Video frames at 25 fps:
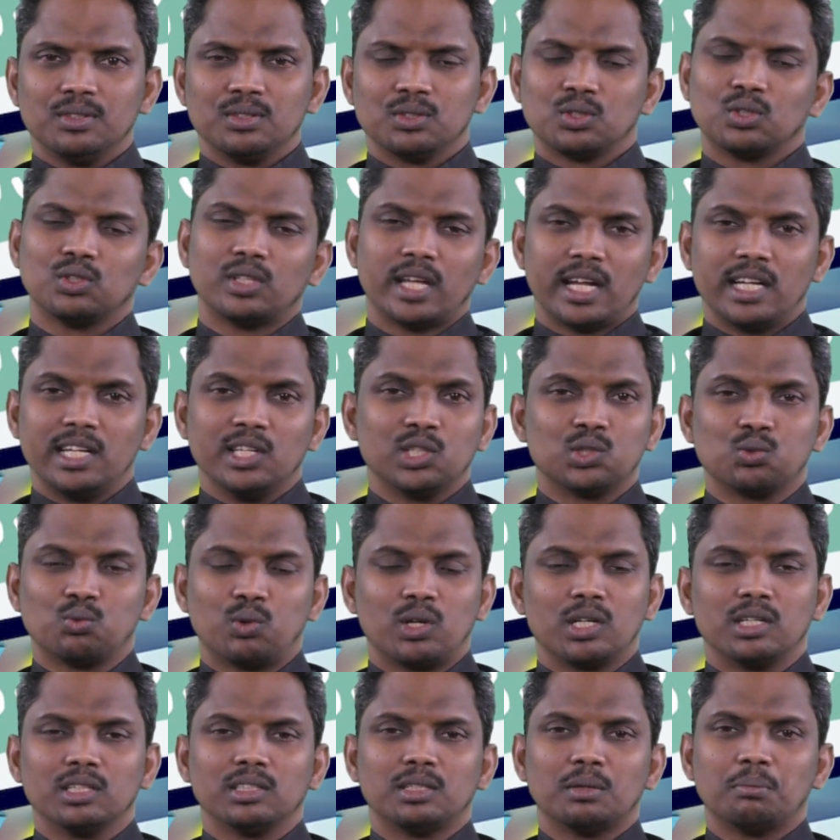So that is
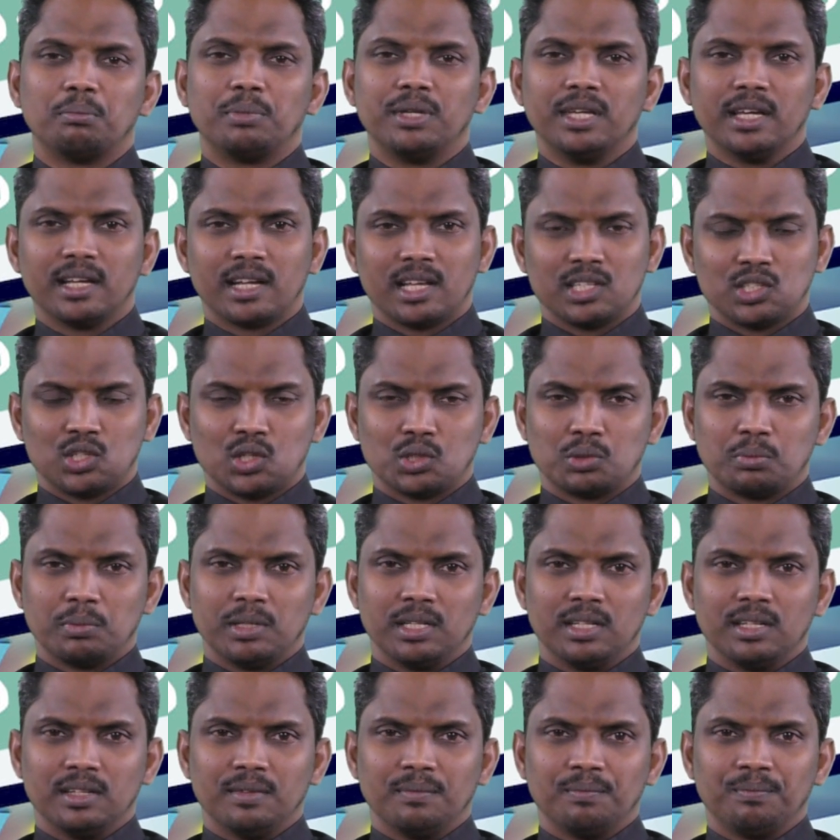what the peer
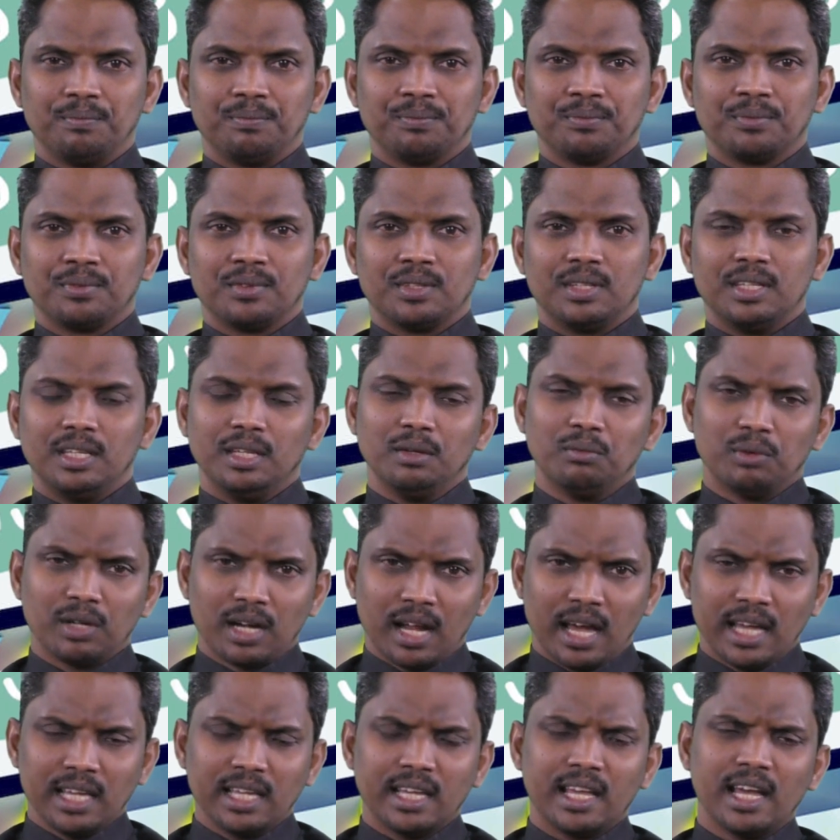assessment.
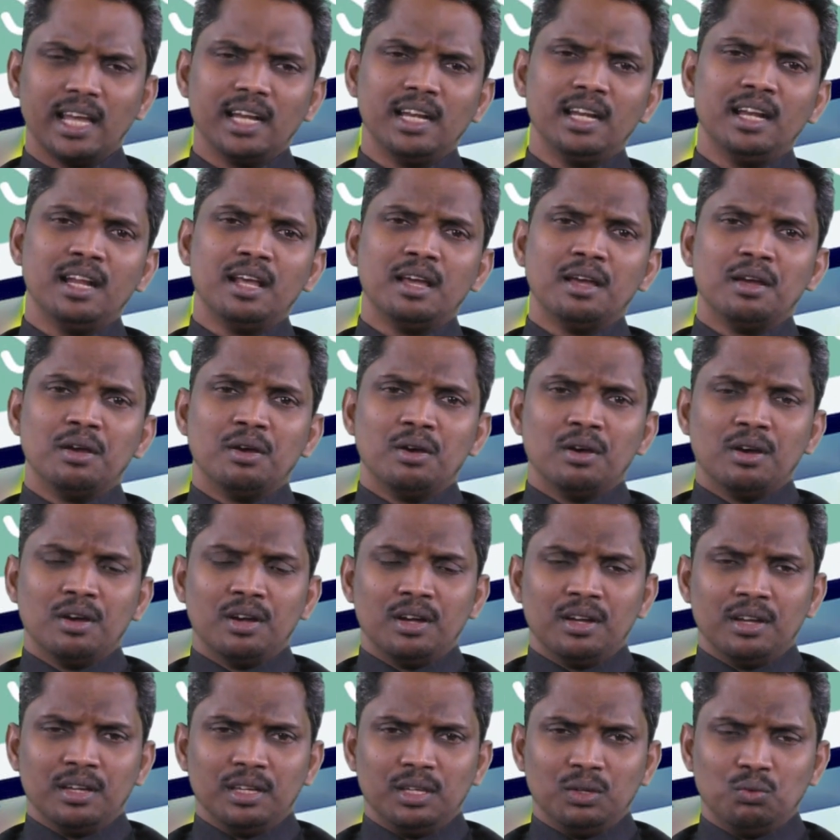Even I can
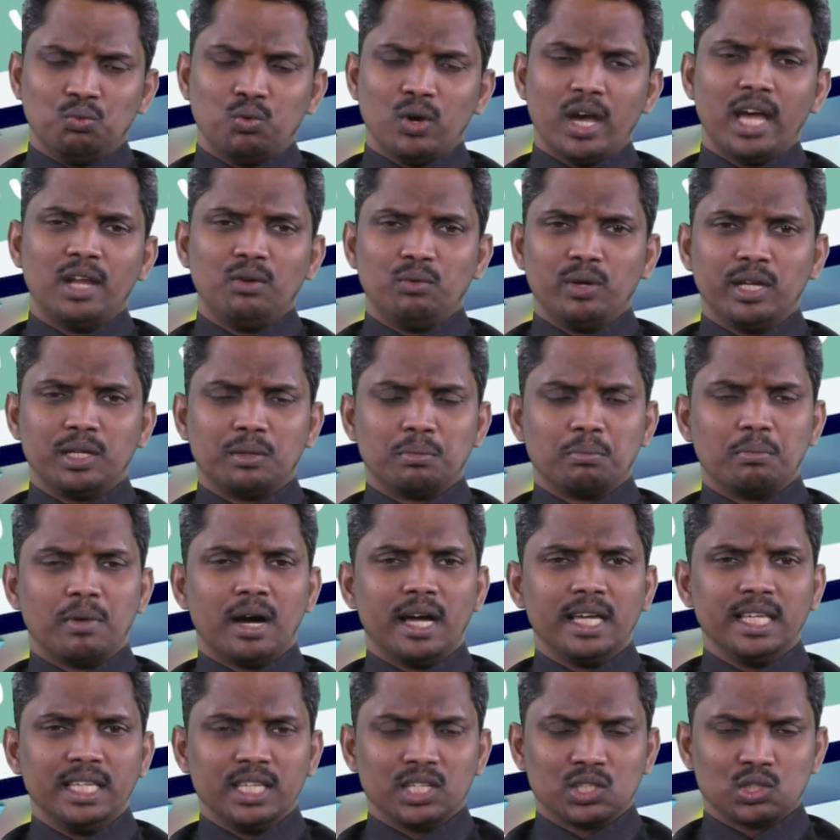evaluate
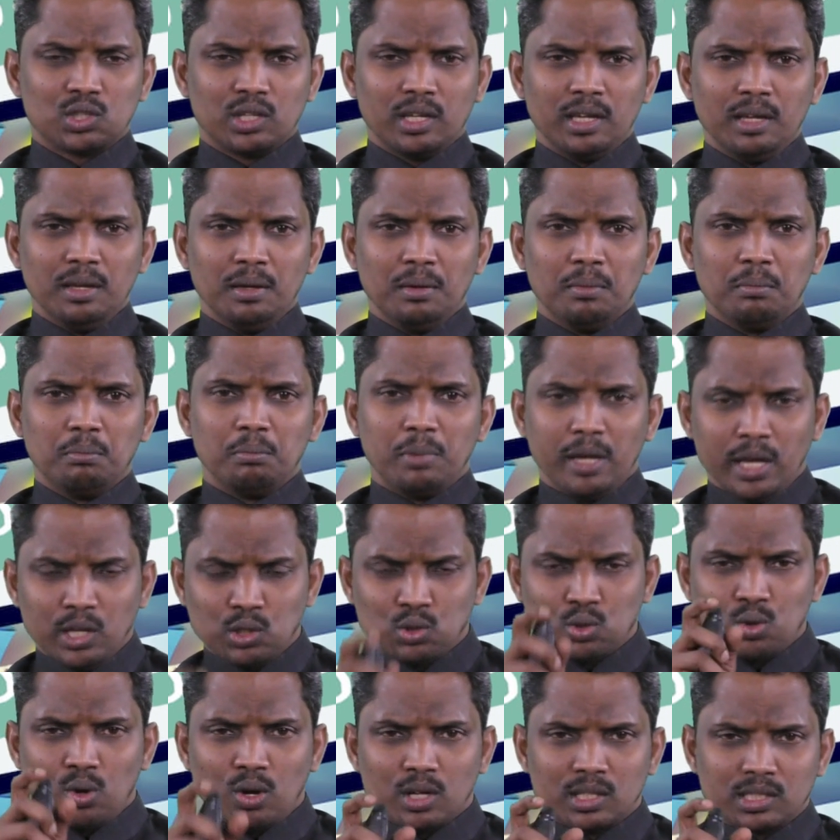my essay
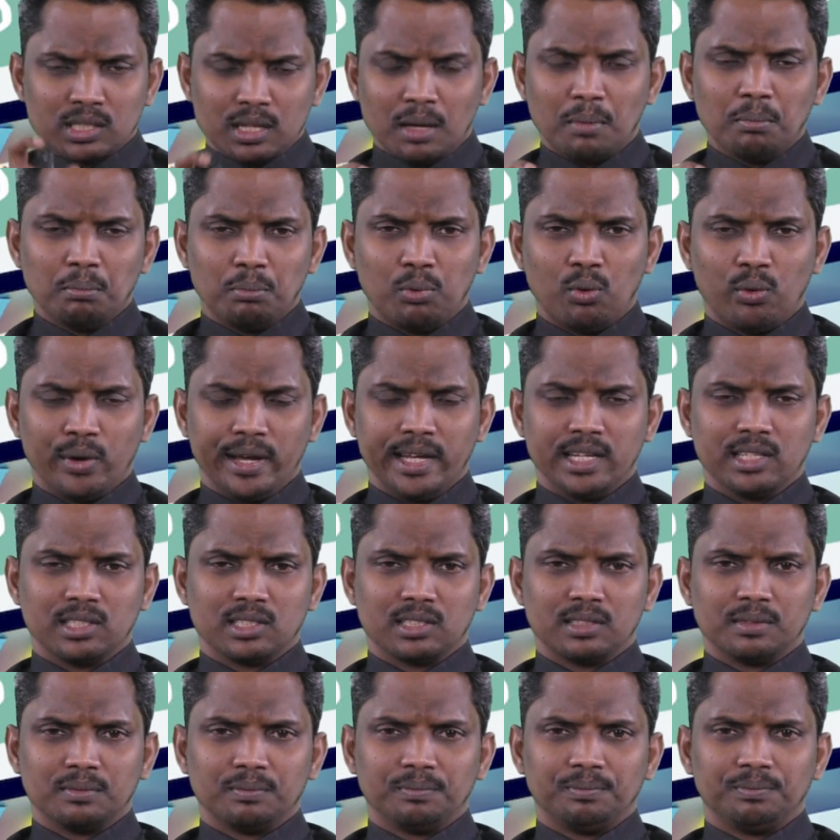based on some
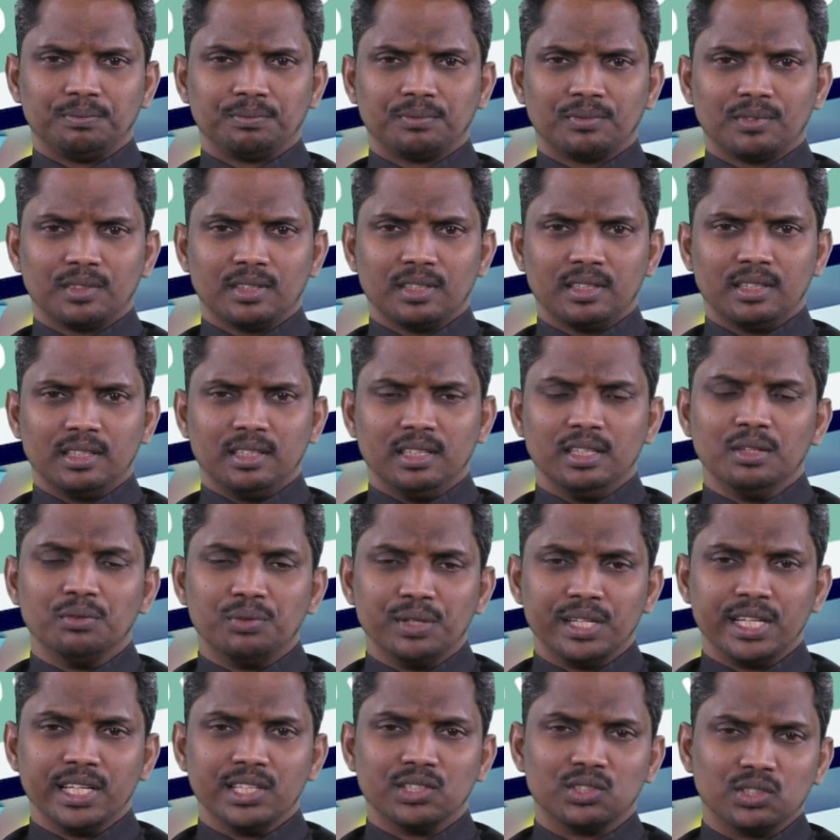points if
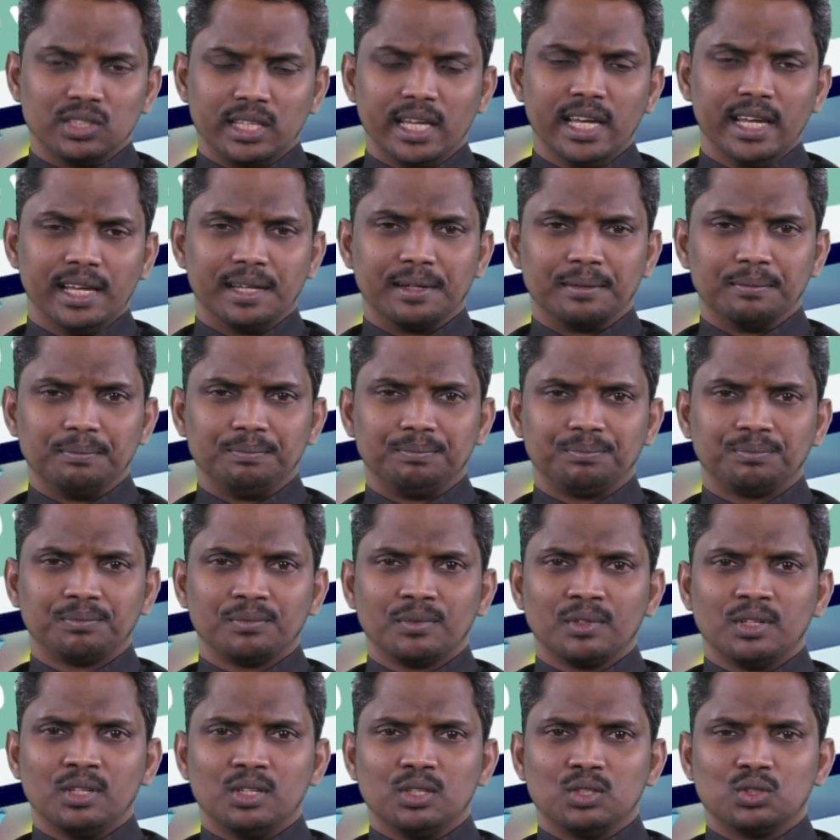it is there.
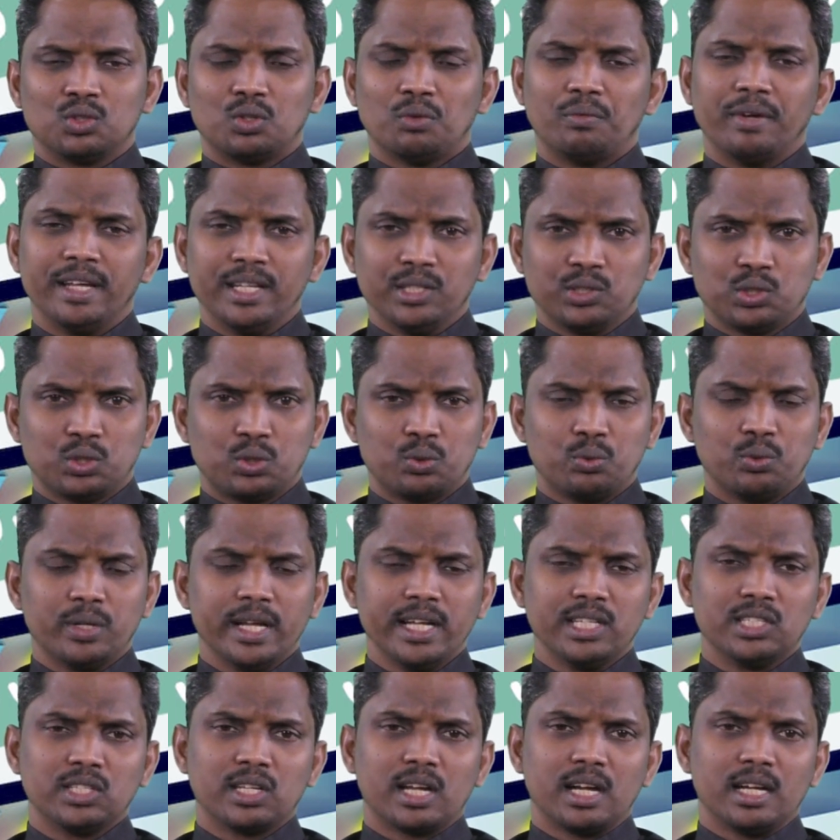So when
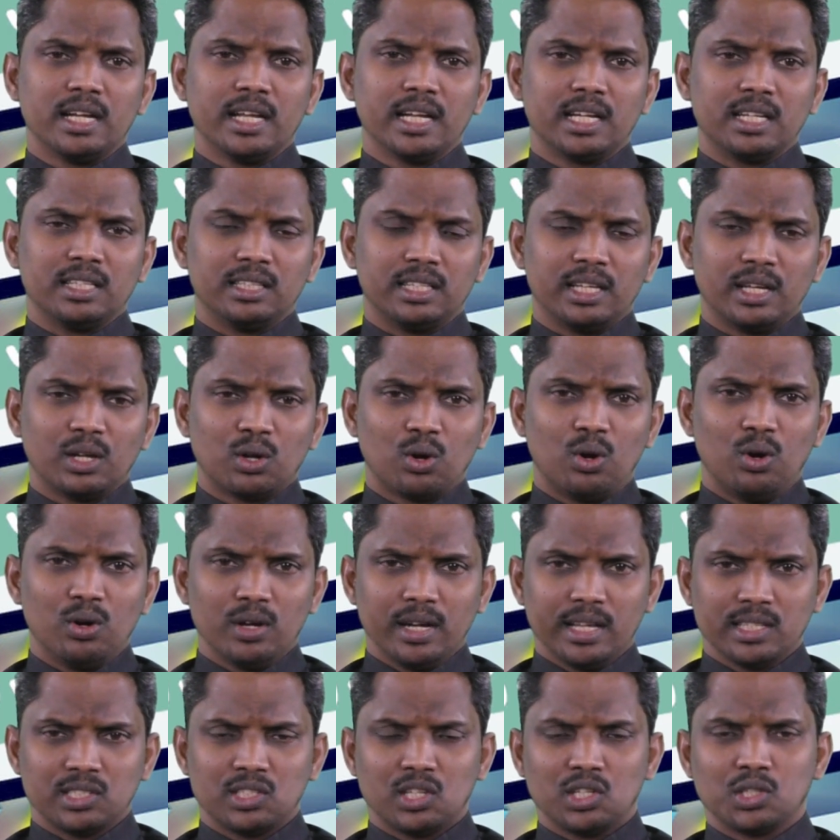students conduct their
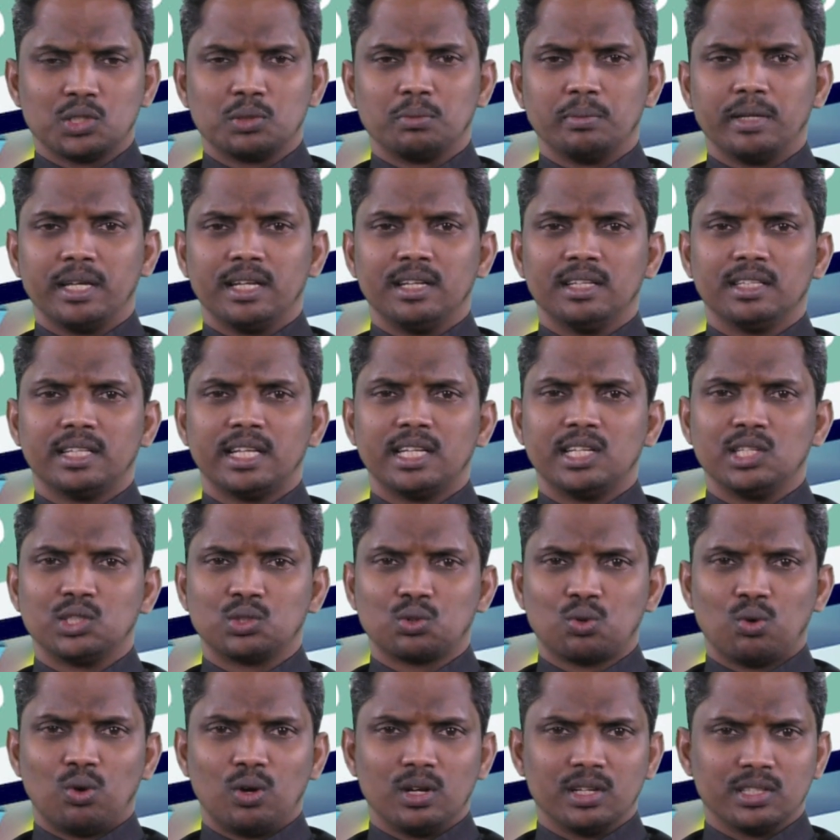own assessment, that is
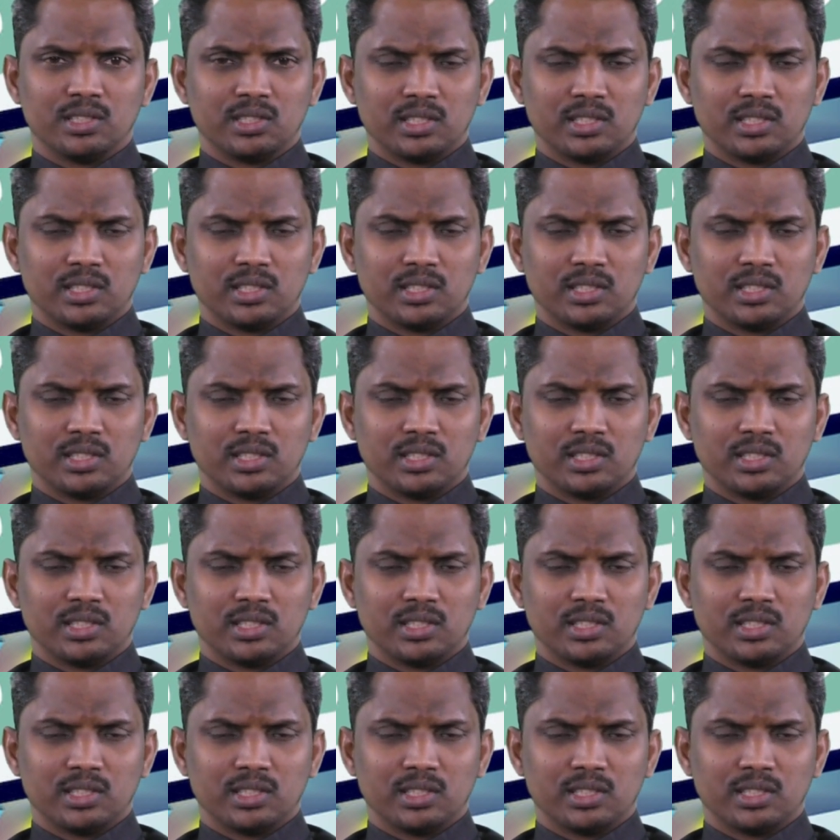called